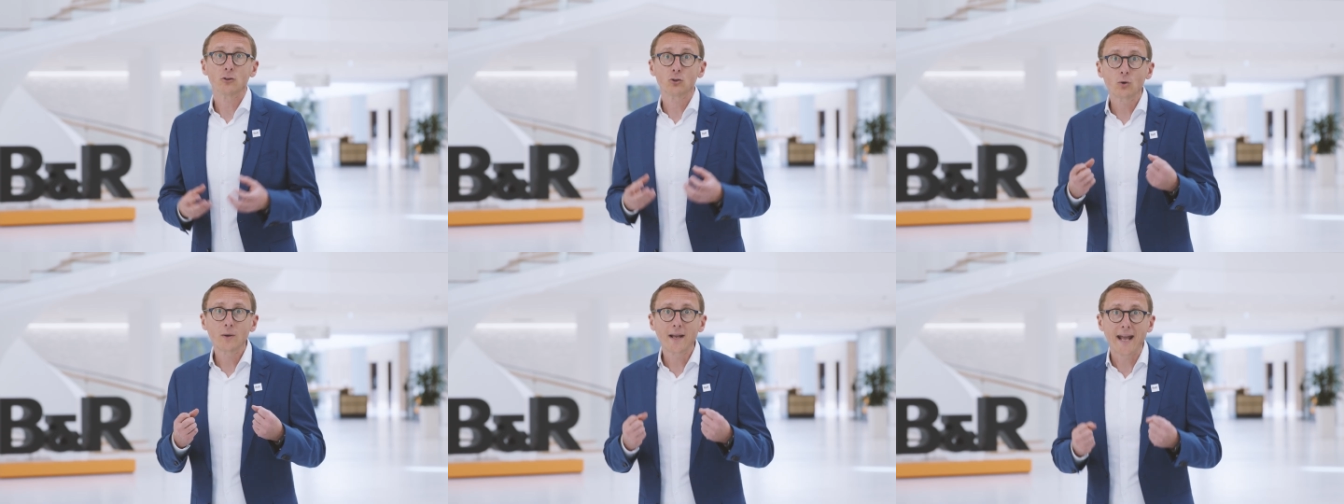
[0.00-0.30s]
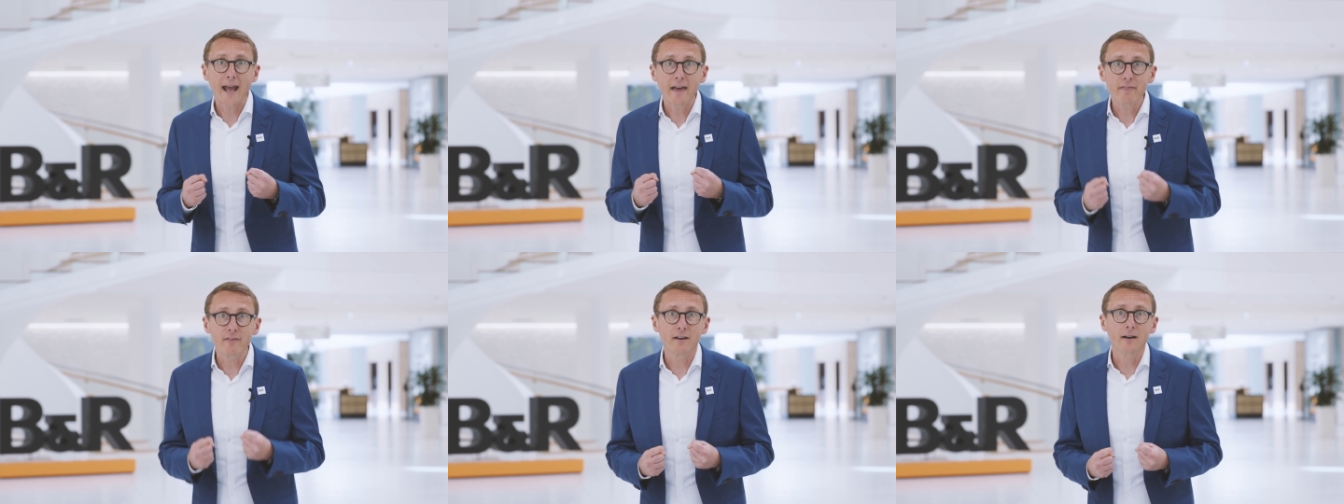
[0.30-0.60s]

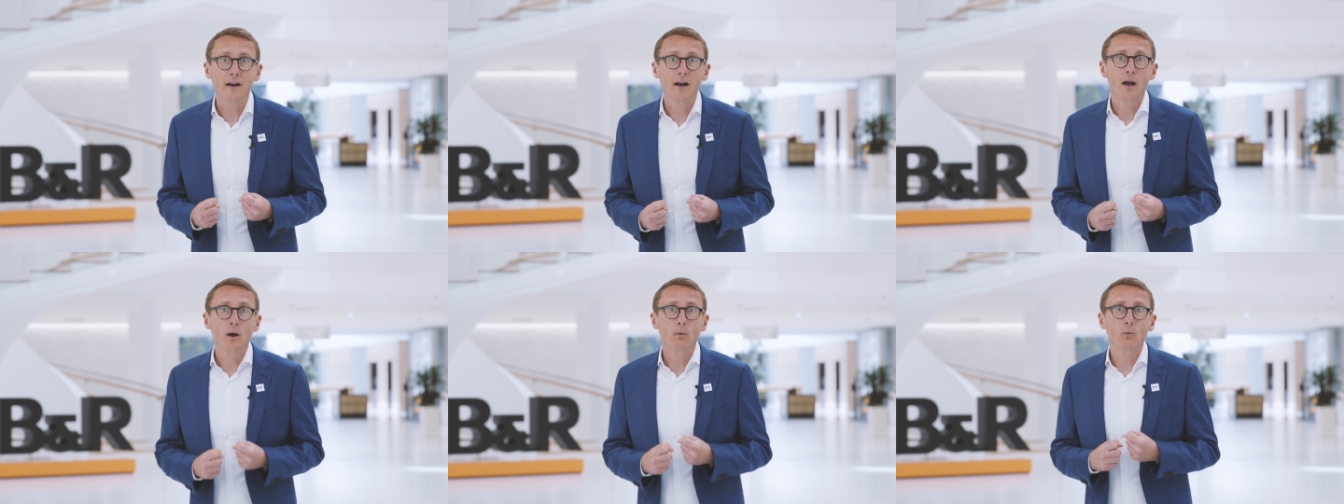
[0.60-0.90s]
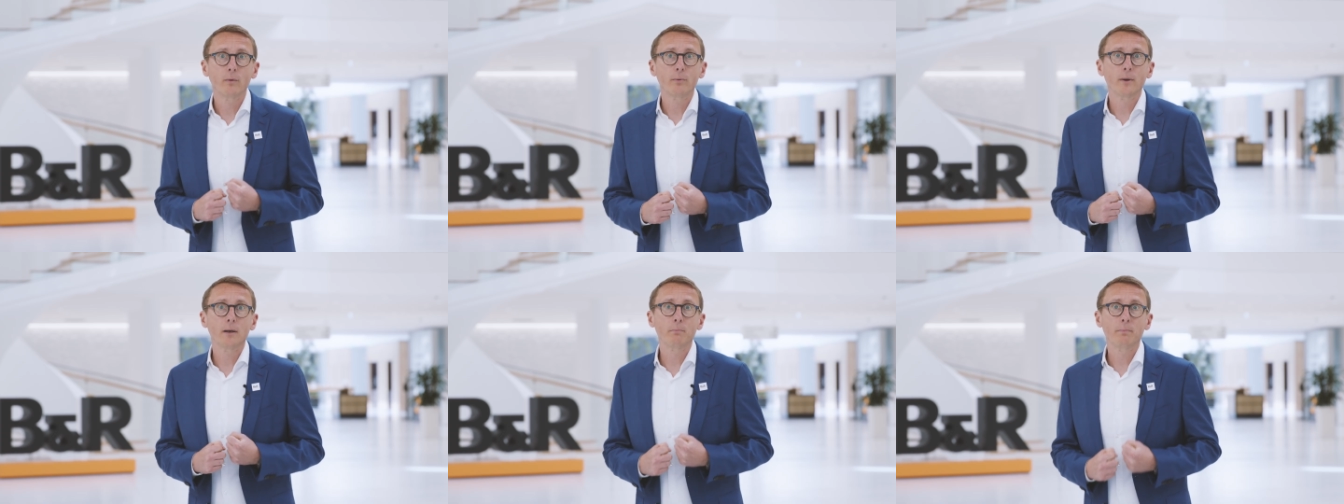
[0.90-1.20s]
Together,
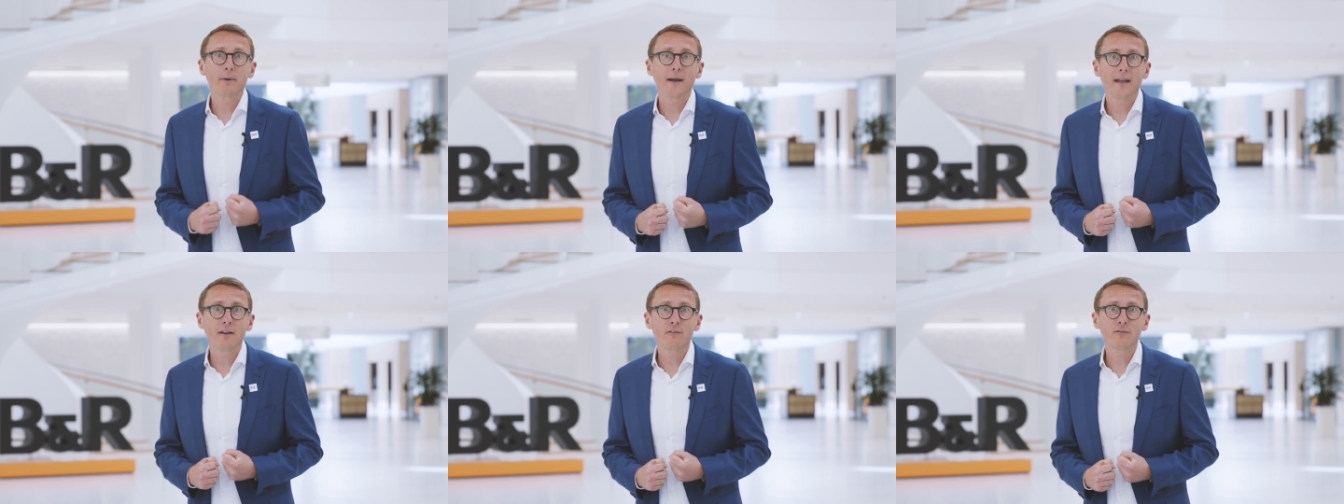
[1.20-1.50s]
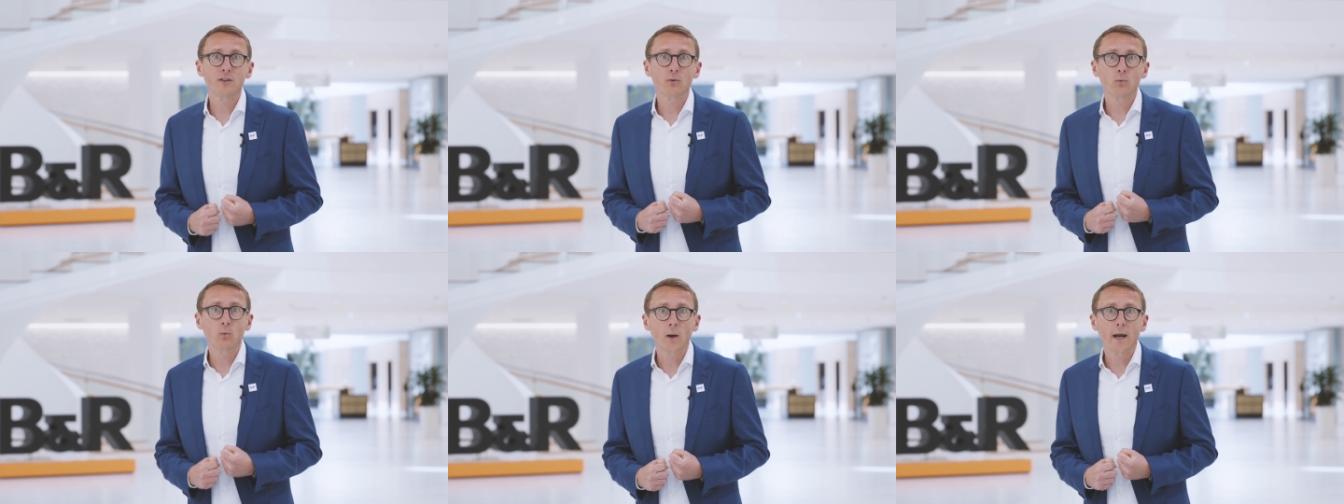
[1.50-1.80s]
we will
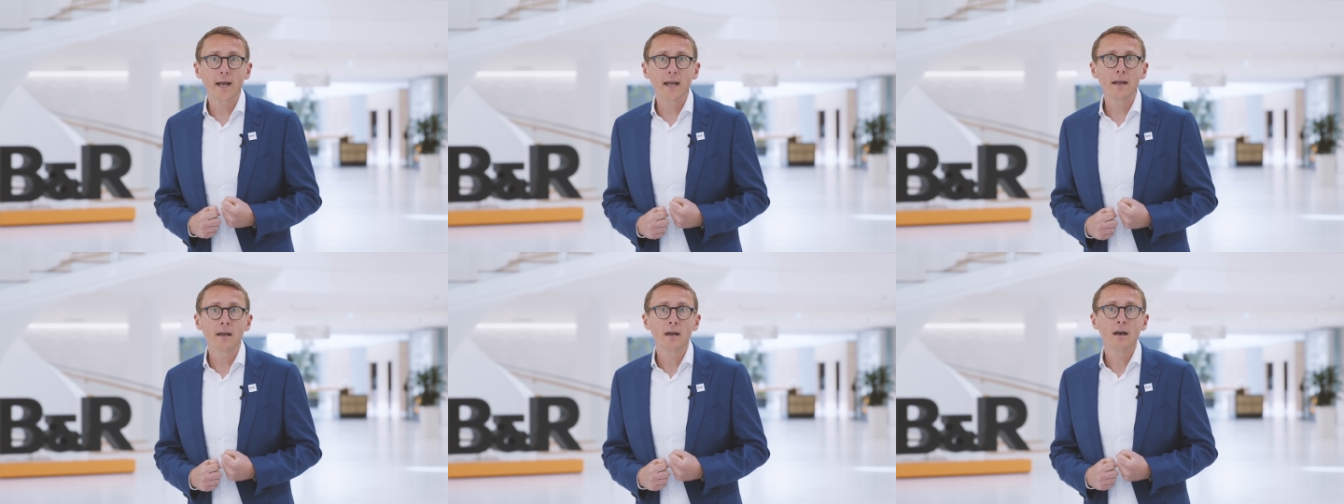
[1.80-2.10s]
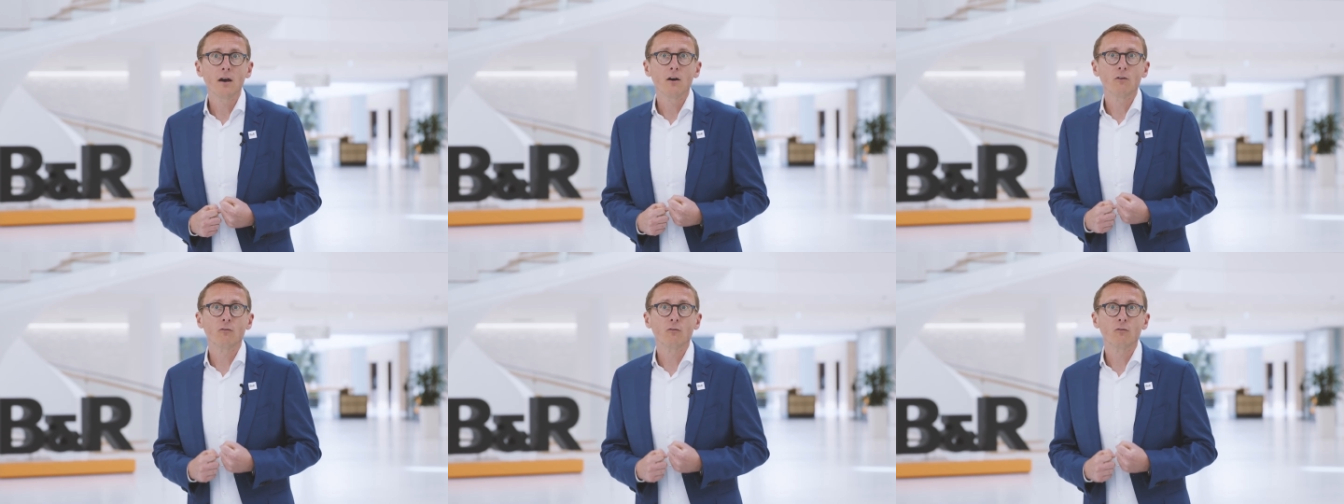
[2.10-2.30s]
pave the way